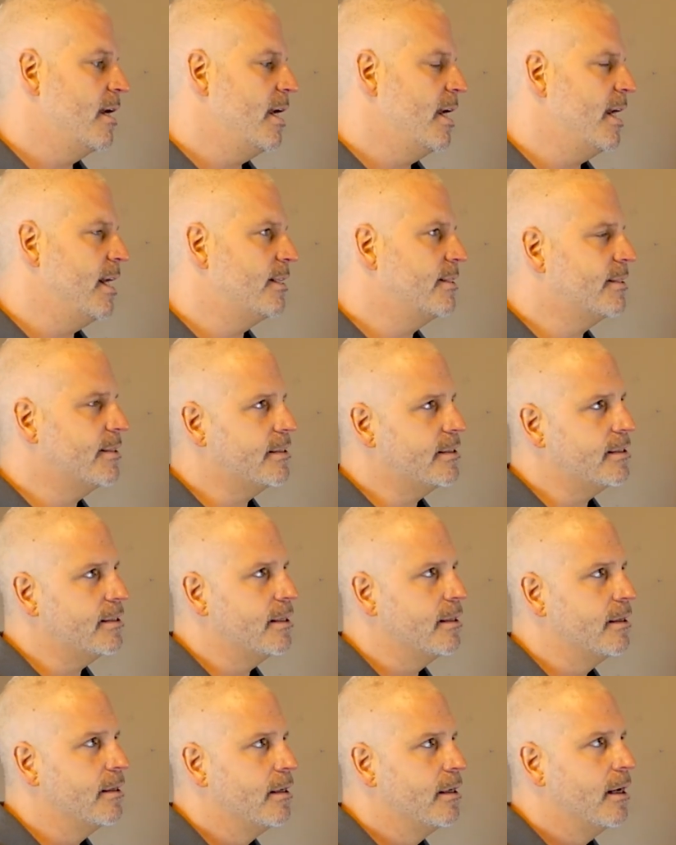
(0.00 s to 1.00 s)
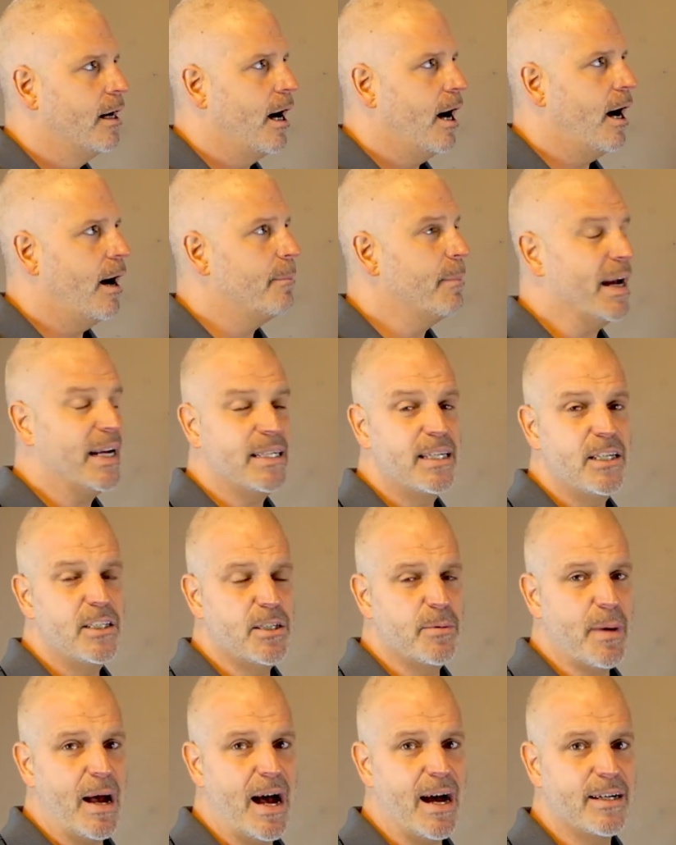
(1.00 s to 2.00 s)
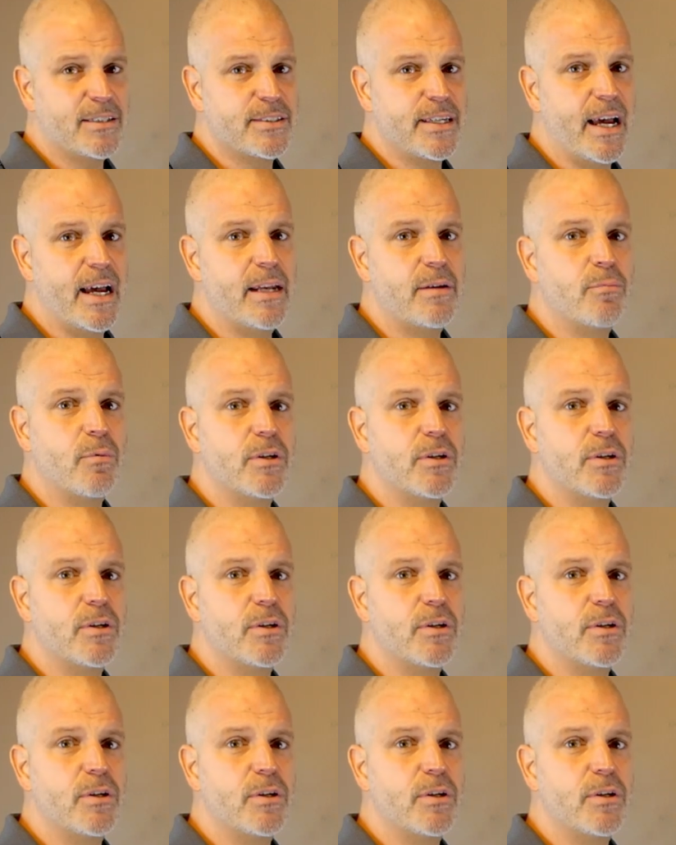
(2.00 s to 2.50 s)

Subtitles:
It's magnesium oxide,